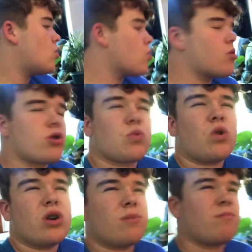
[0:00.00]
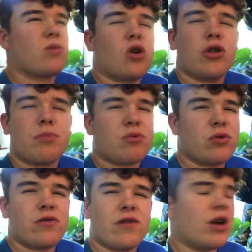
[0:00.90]
or there's one called the
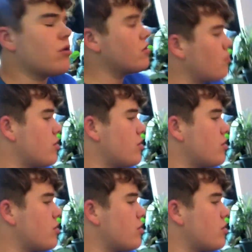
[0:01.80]
Peru flounder,